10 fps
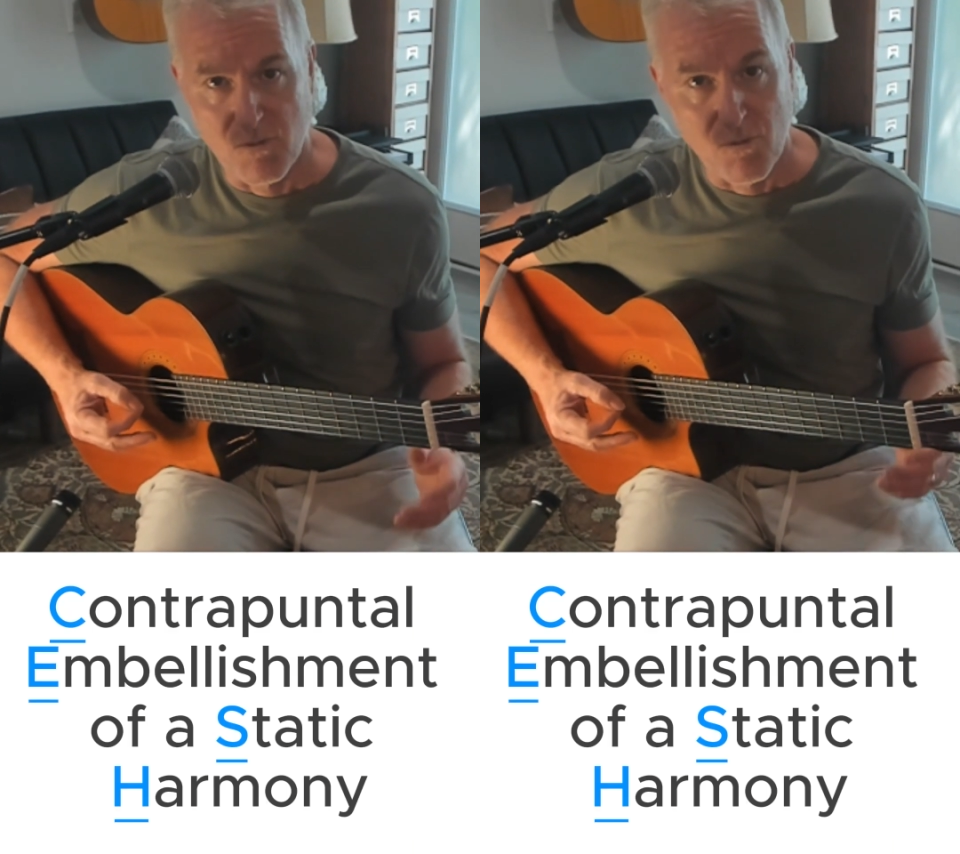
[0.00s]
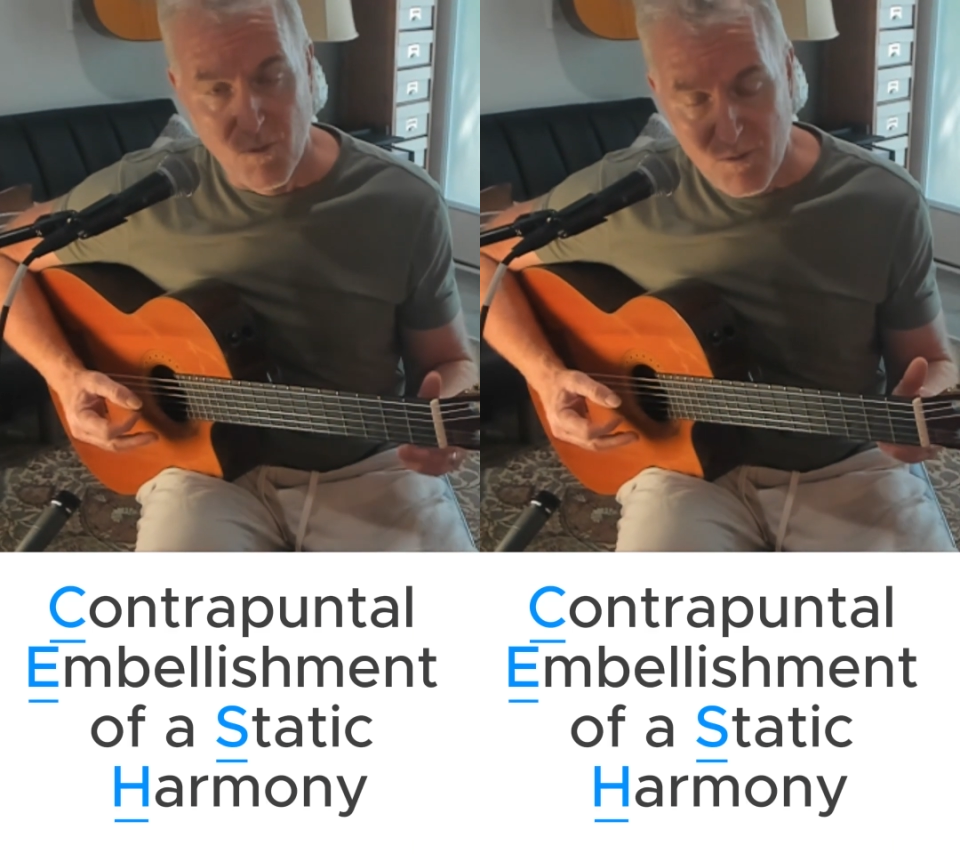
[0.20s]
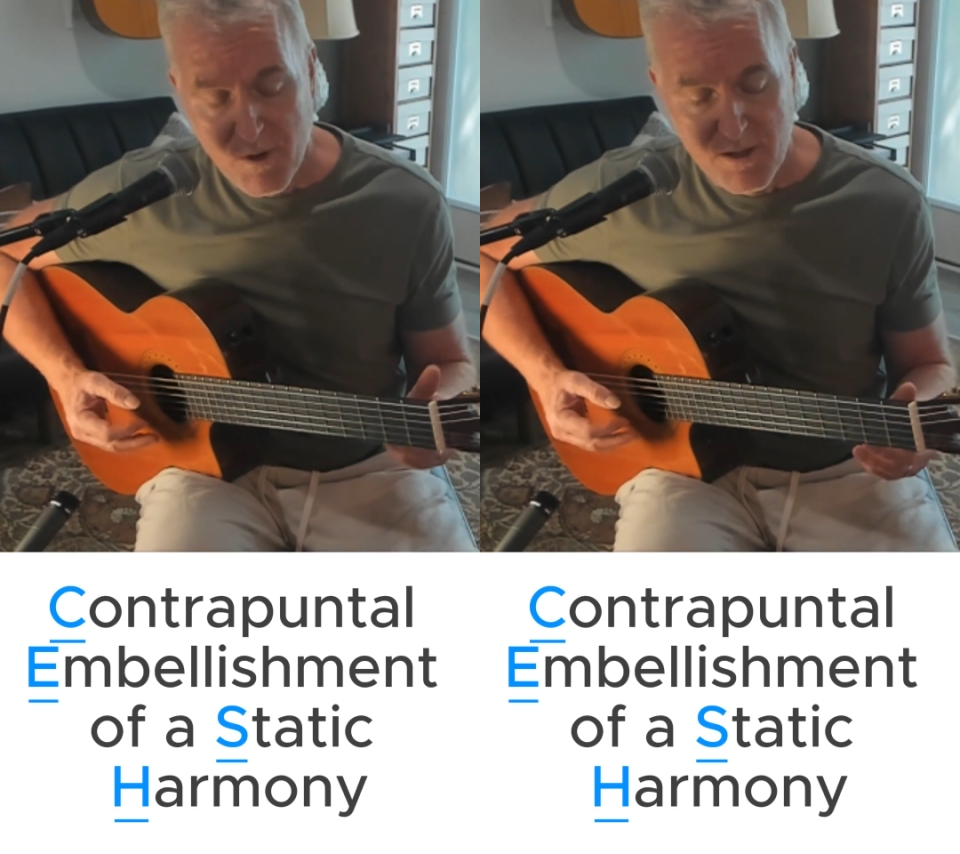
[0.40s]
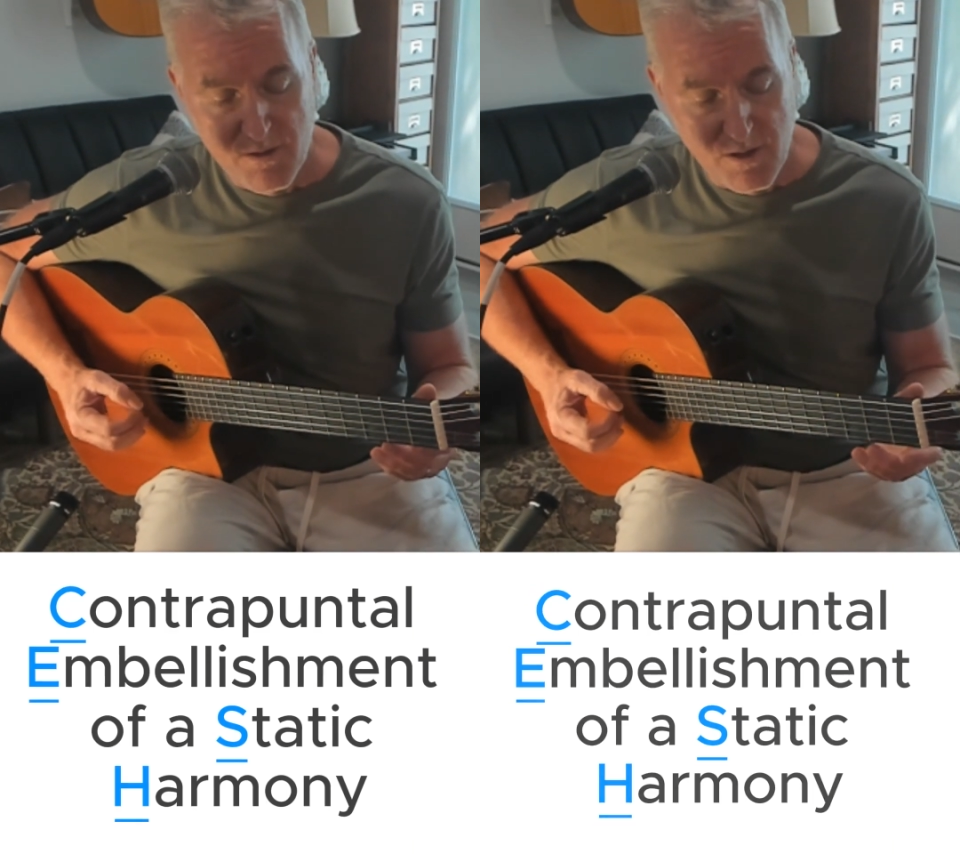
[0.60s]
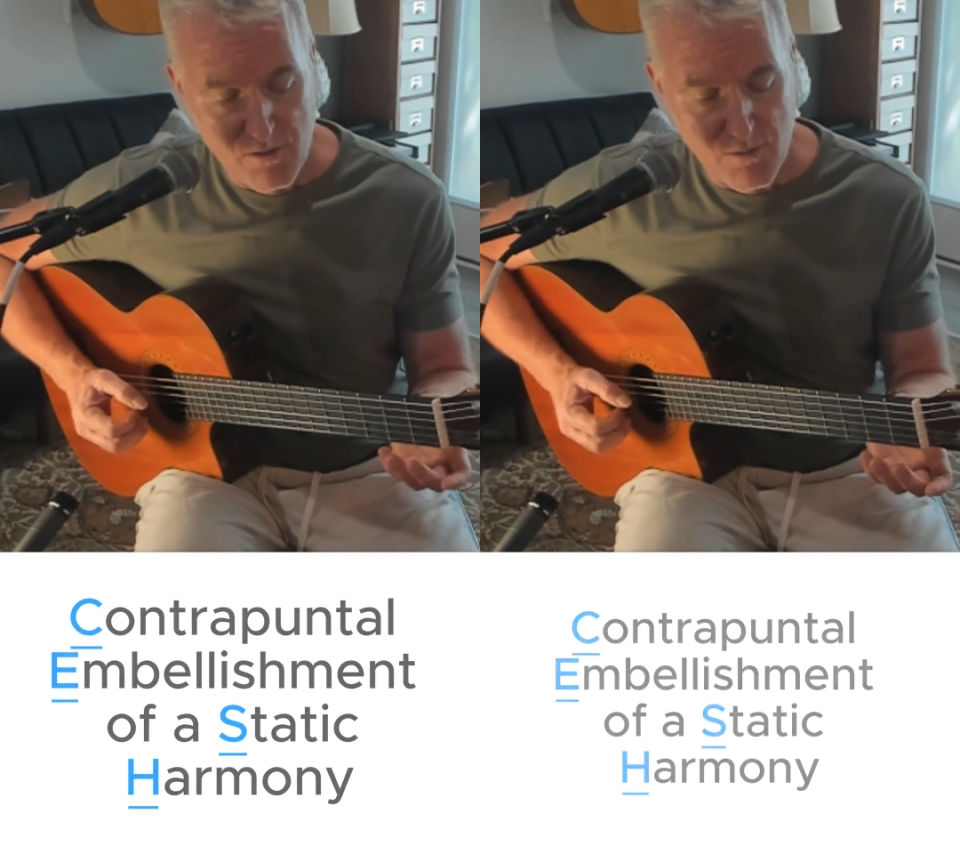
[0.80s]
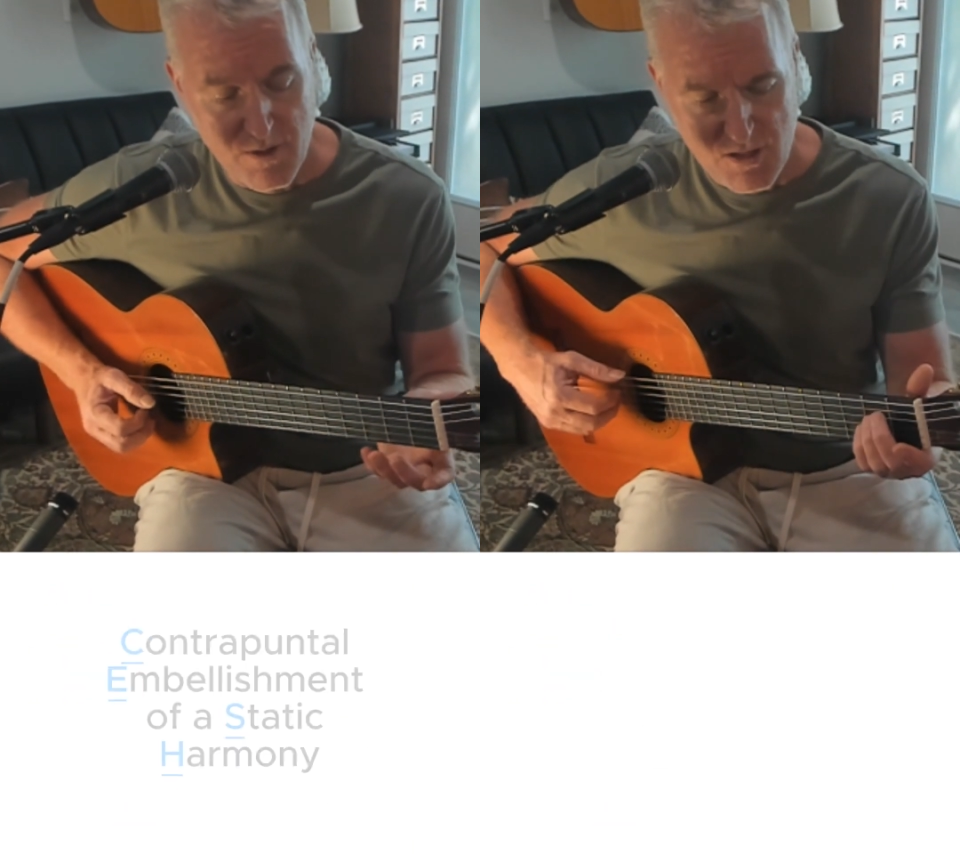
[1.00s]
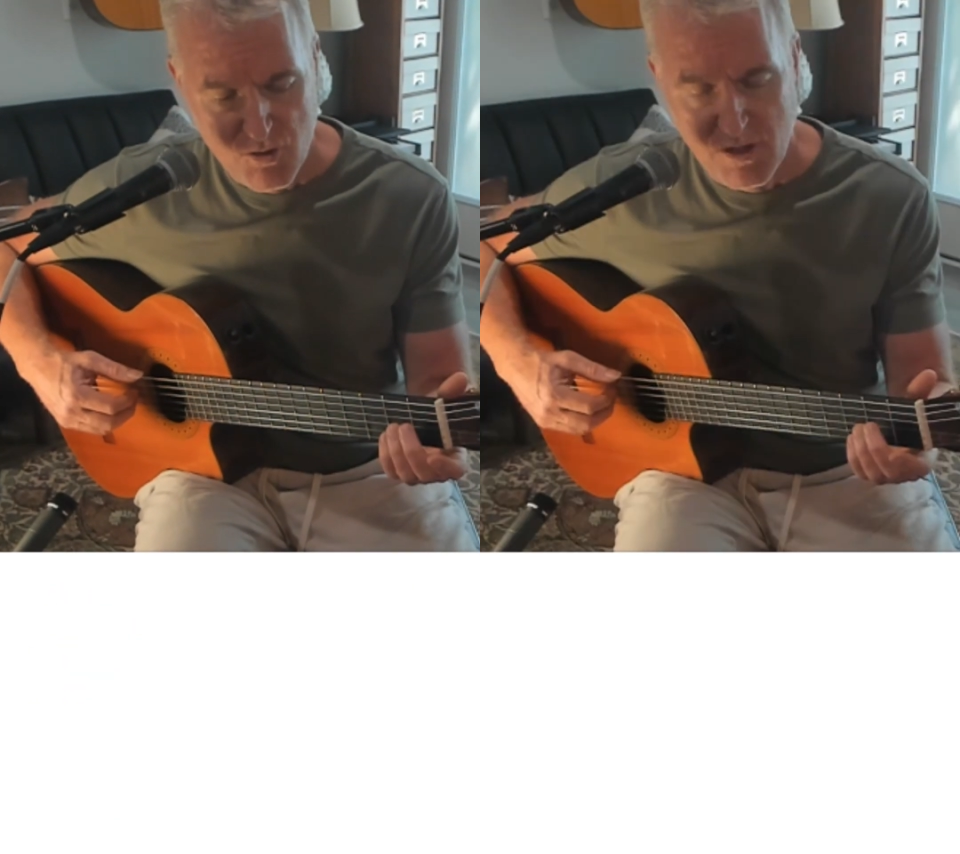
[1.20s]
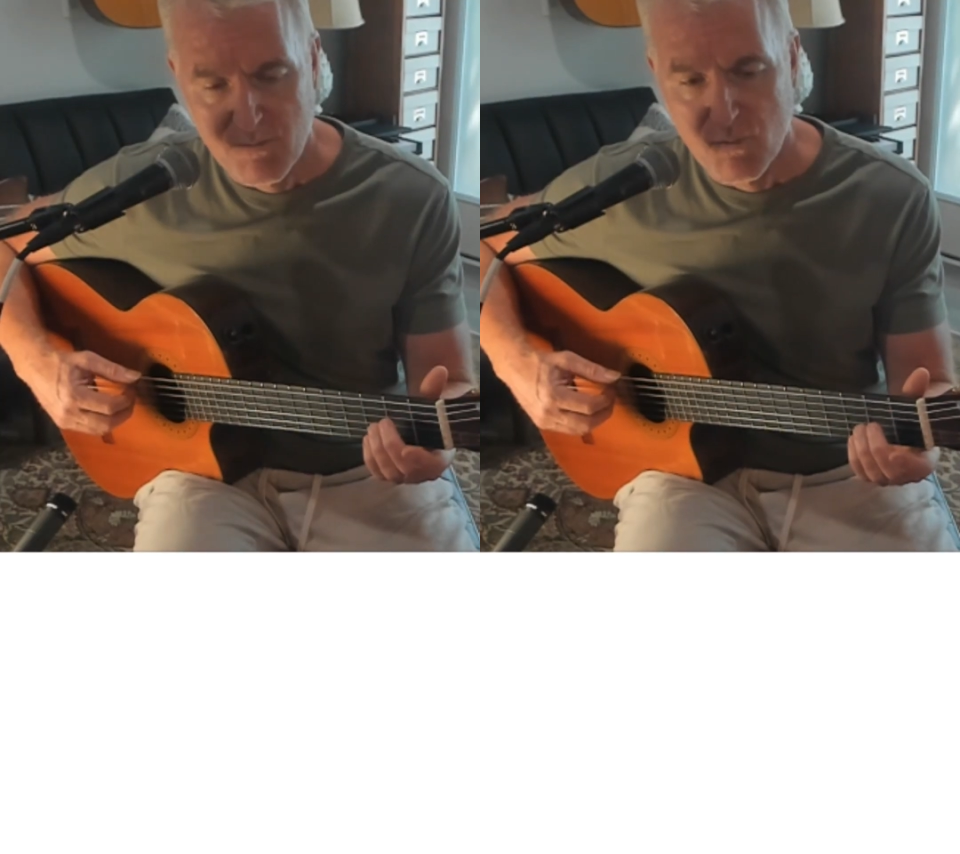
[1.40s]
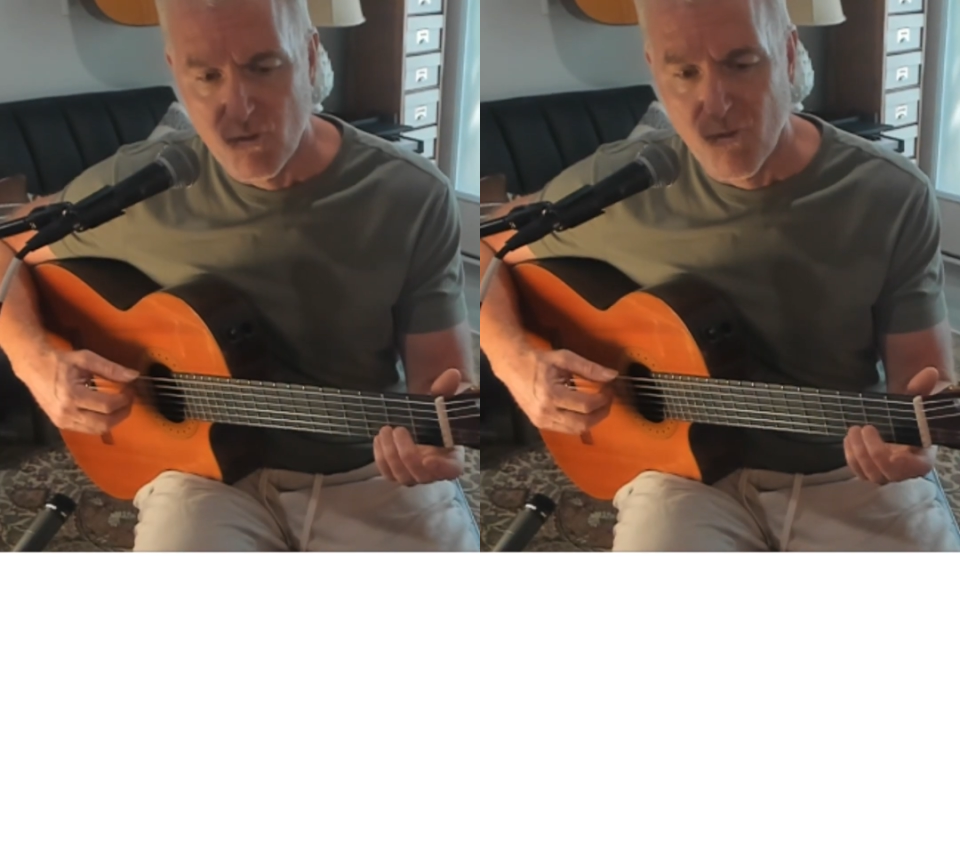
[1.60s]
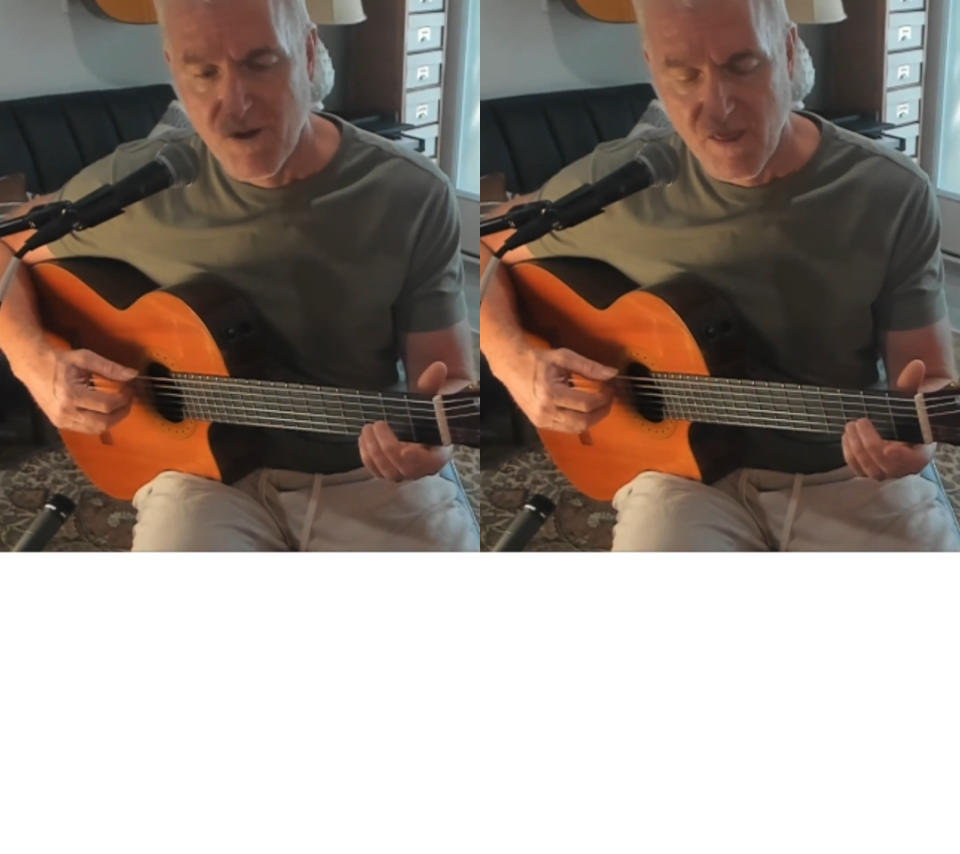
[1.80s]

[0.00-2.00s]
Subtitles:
Well, one way you can do it, you can move one of